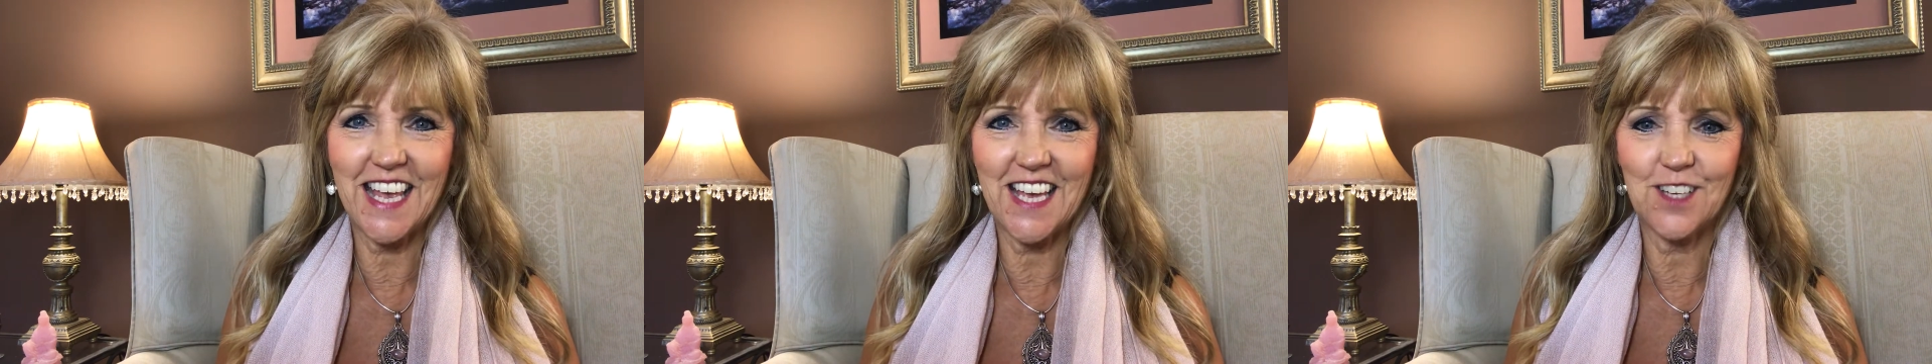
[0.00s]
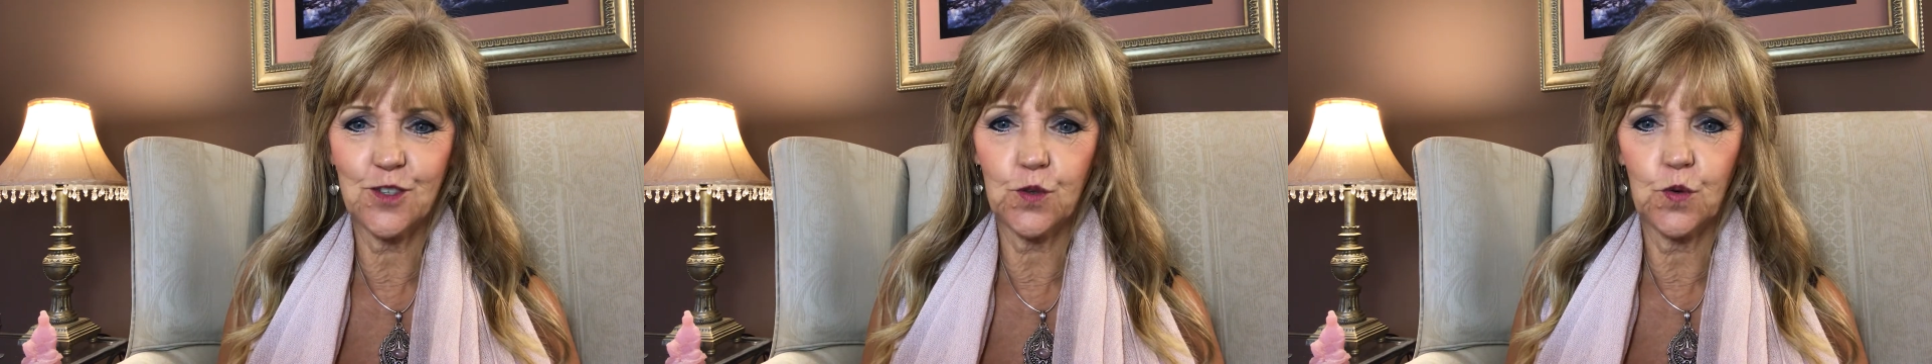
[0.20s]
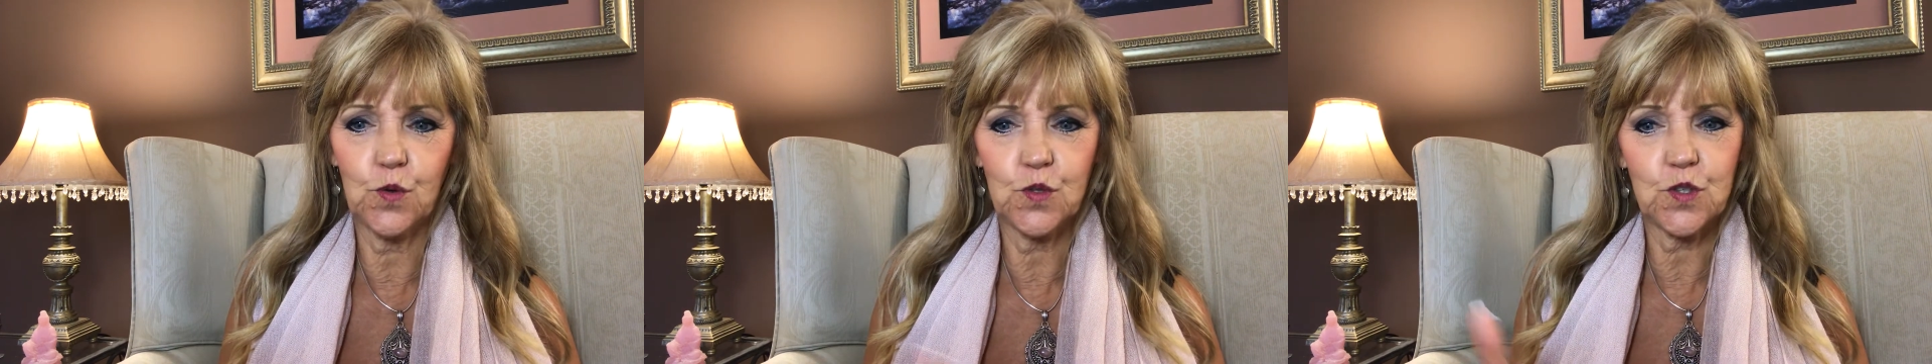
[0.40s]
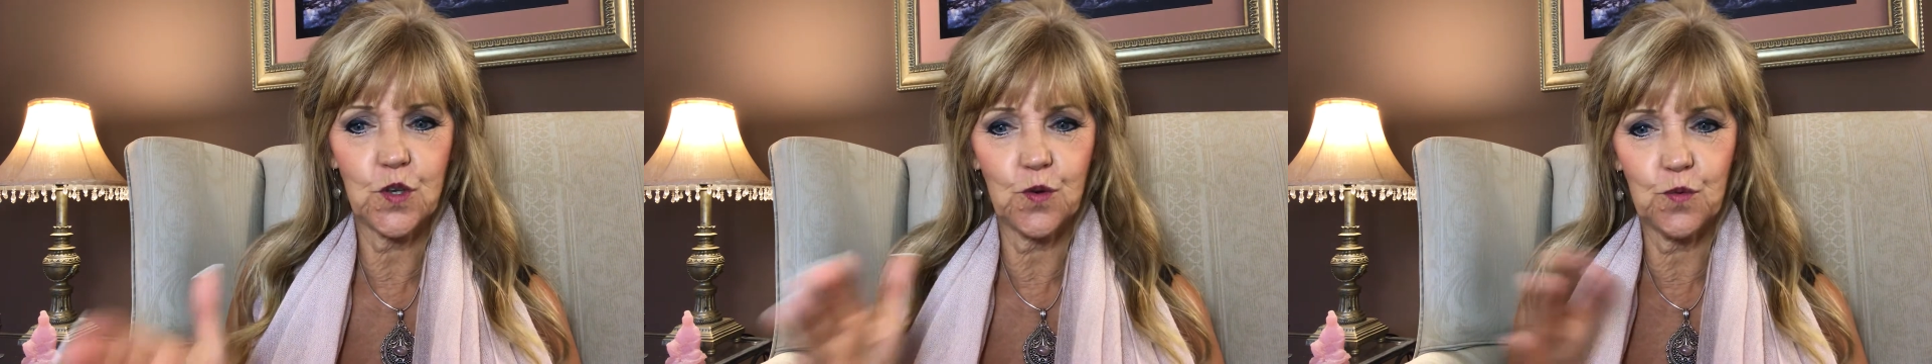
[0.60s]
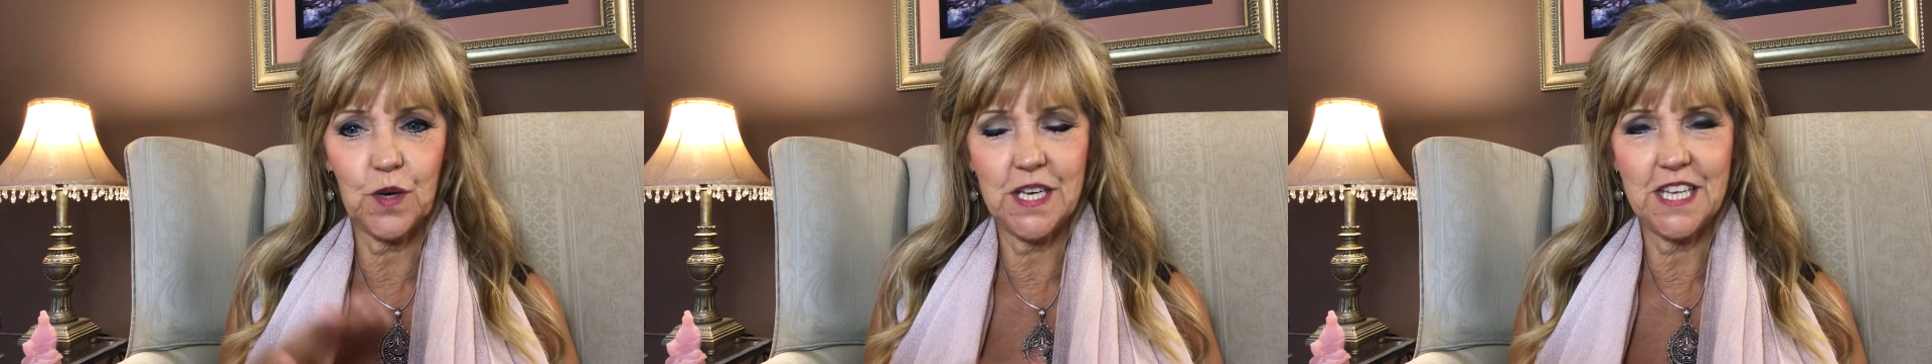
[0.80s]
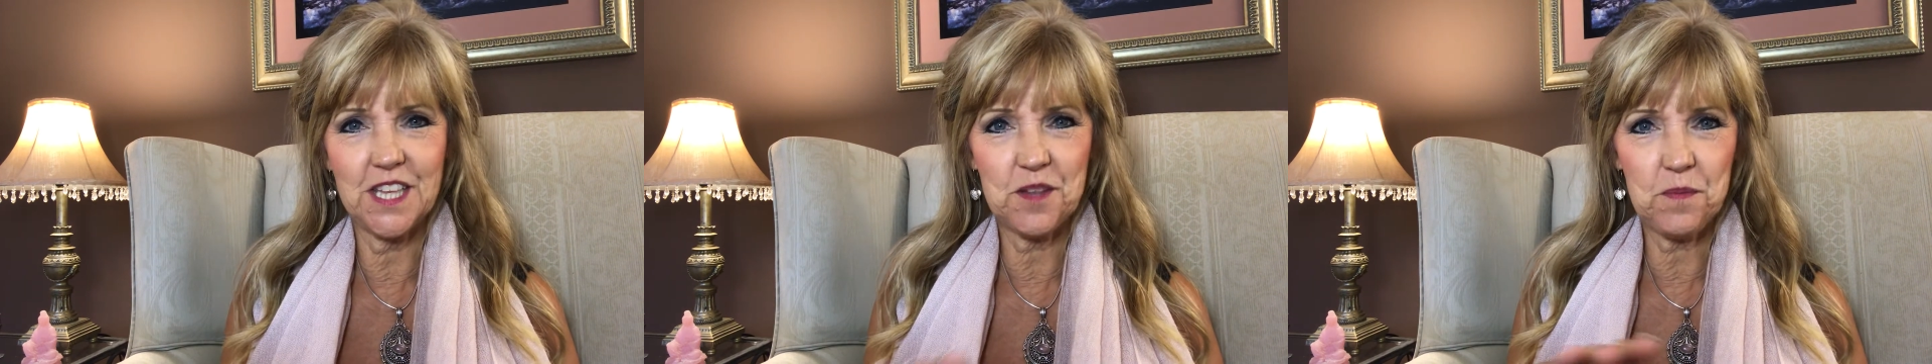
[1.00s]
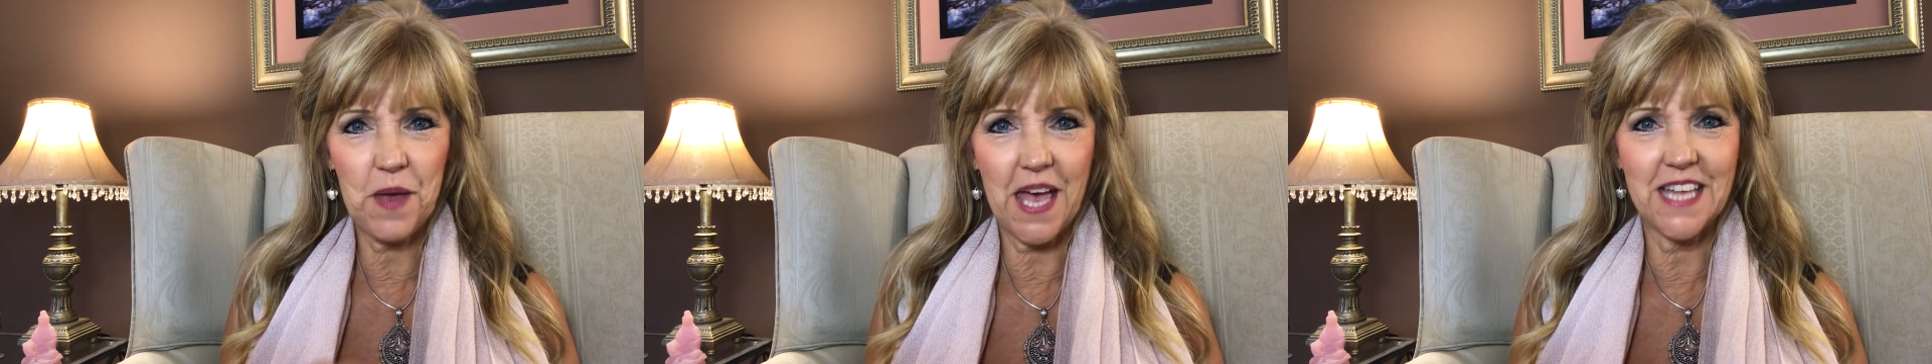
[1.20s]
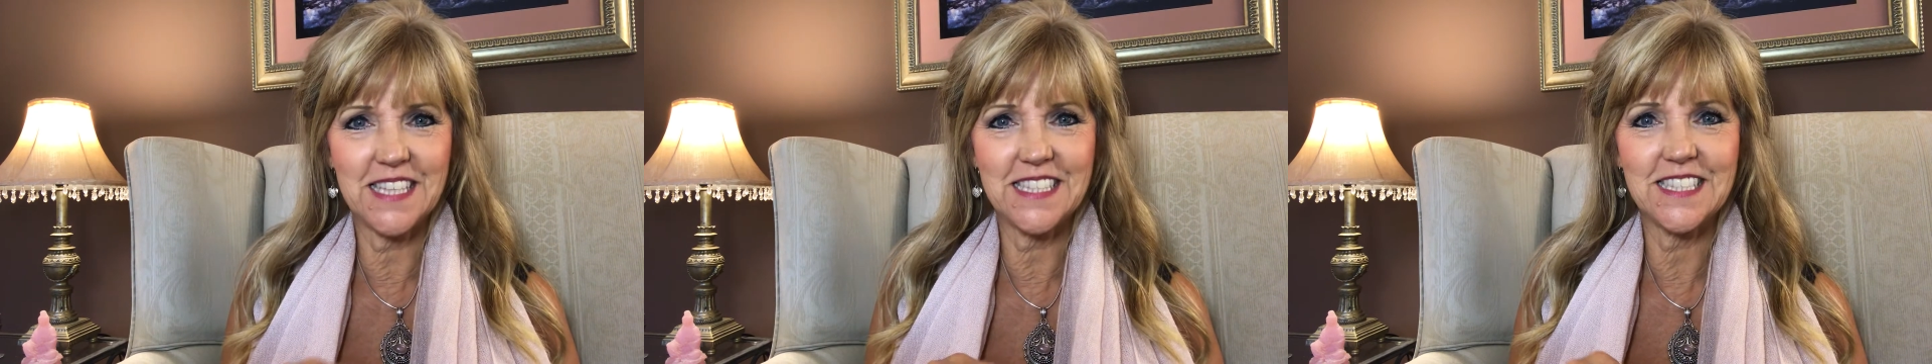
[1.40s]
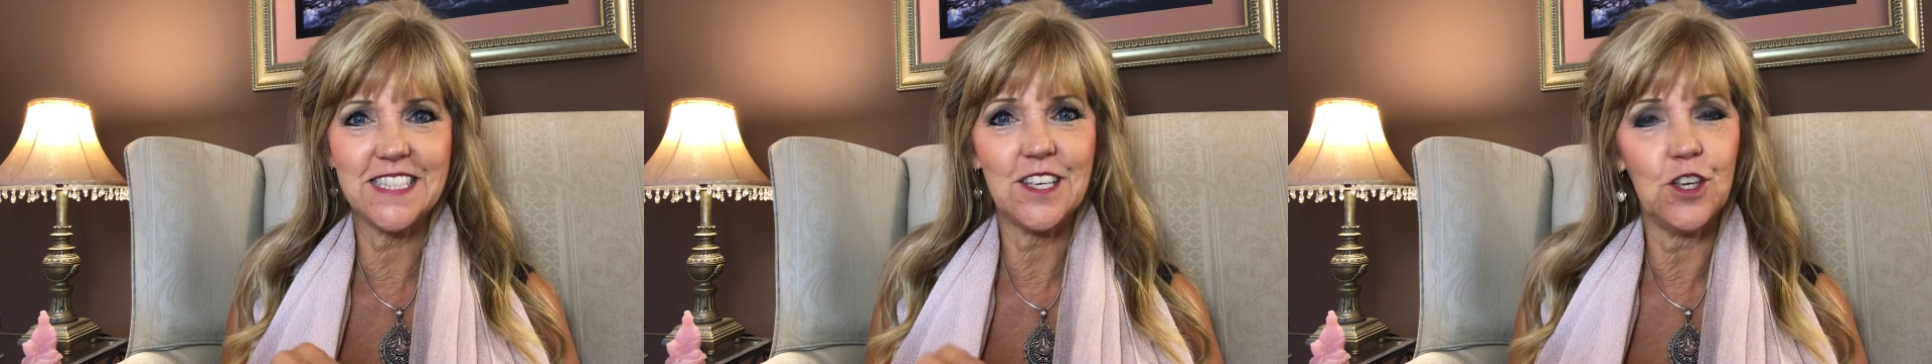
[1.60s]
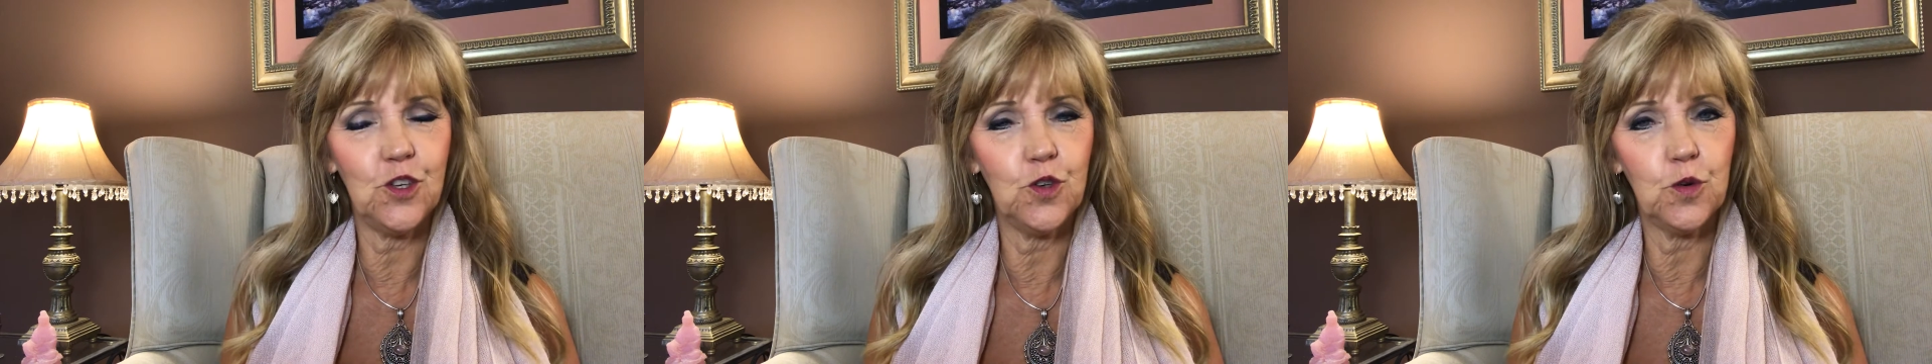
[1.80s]
and also reading the patterns
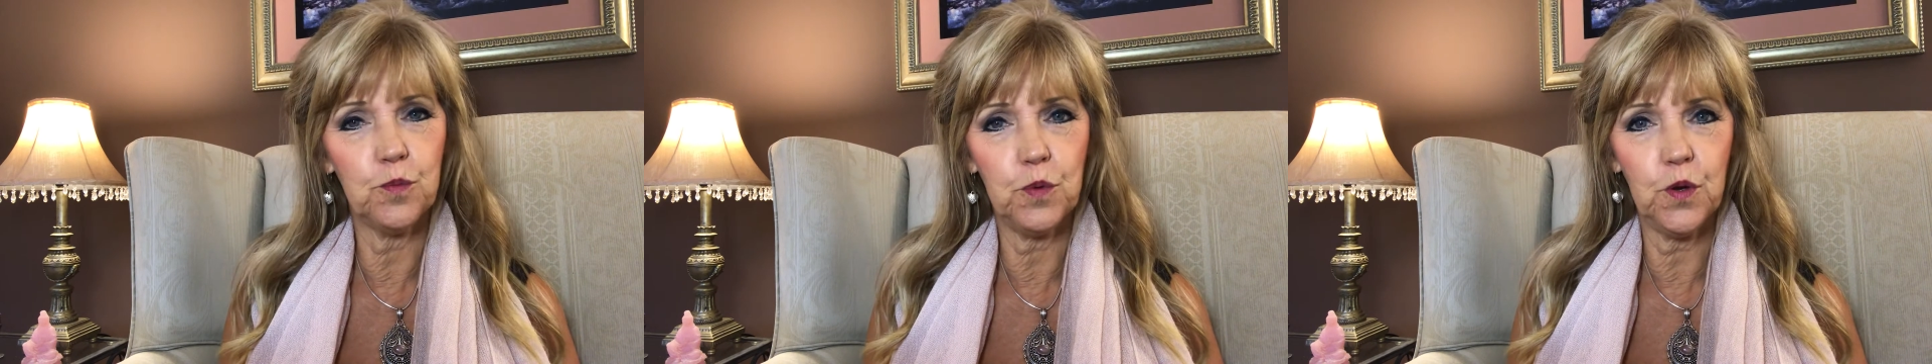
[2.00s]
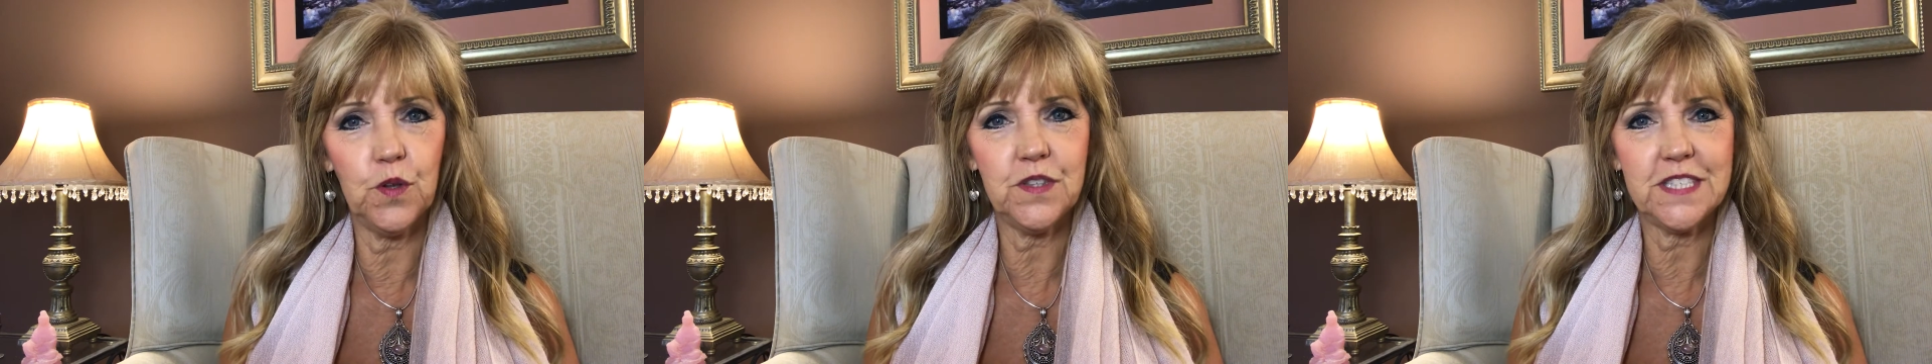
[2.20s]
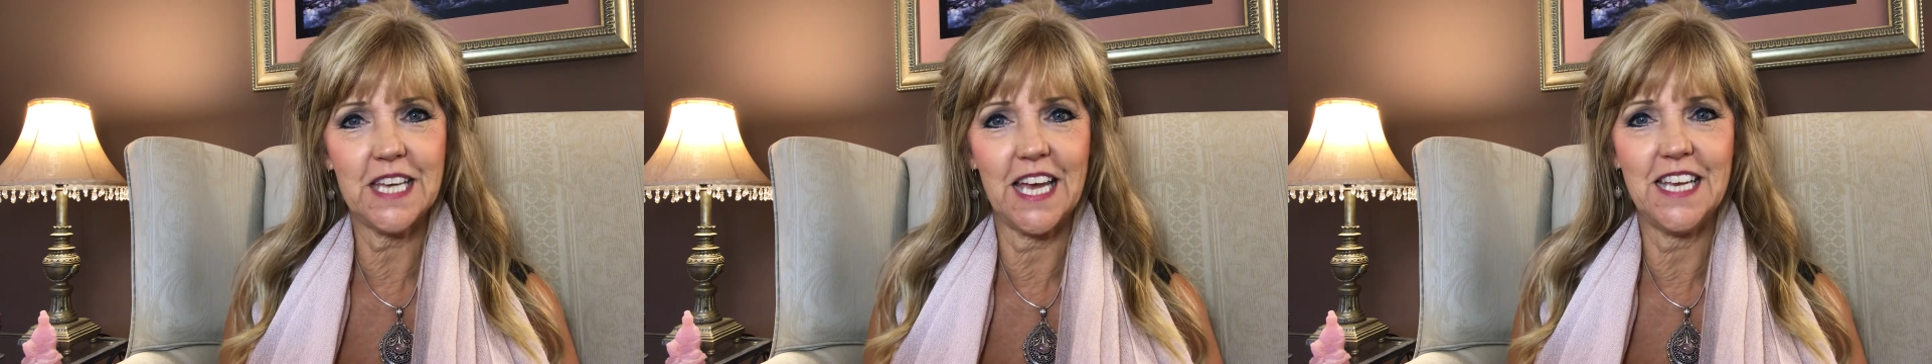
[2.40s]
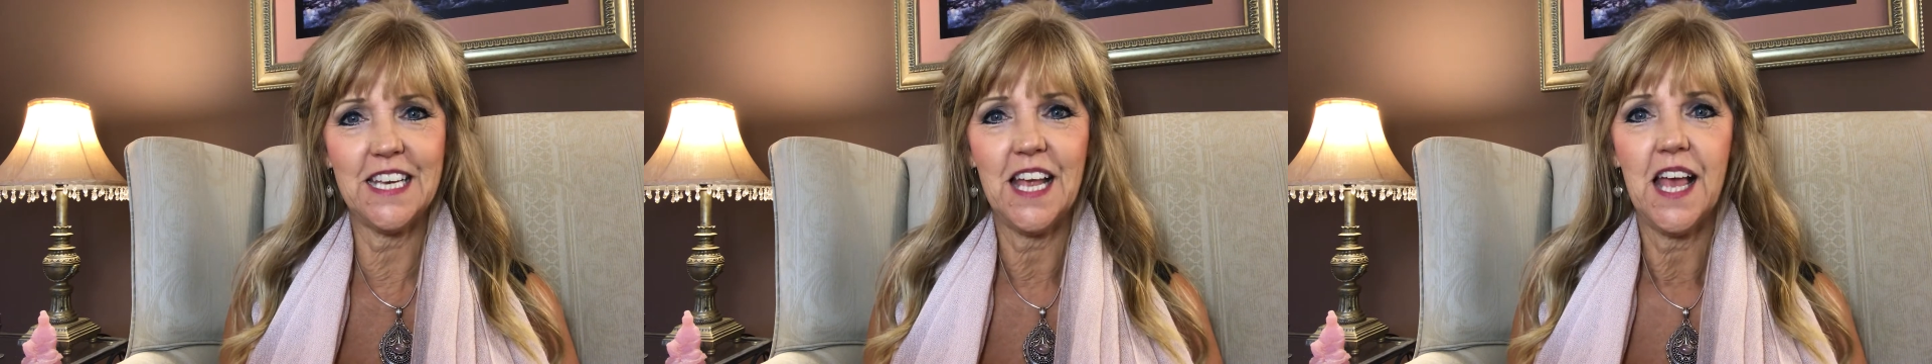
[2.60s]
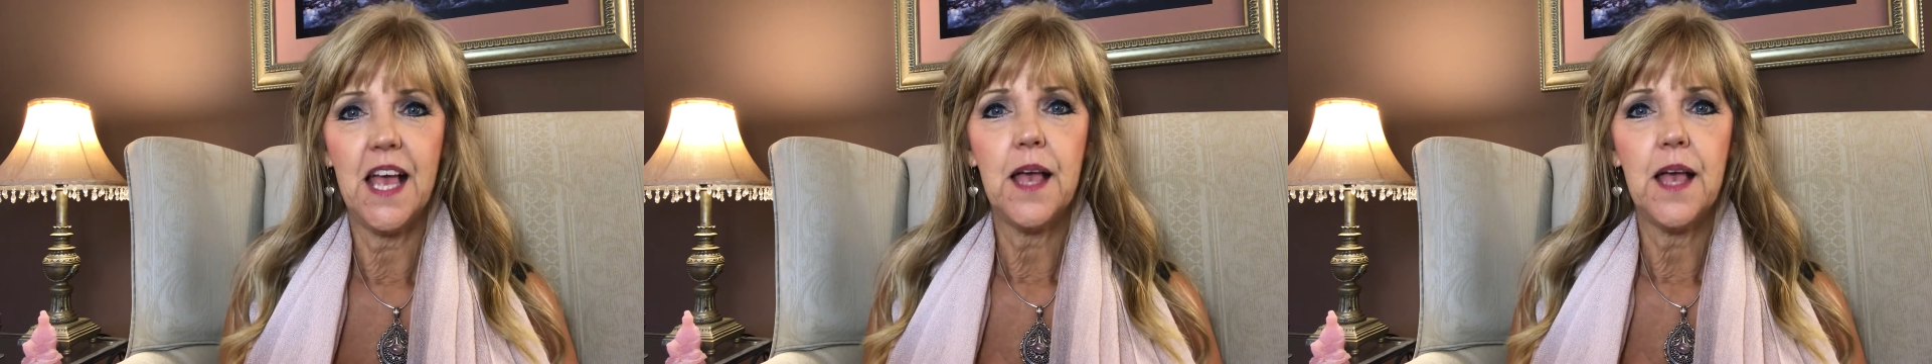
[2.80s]
in your birth date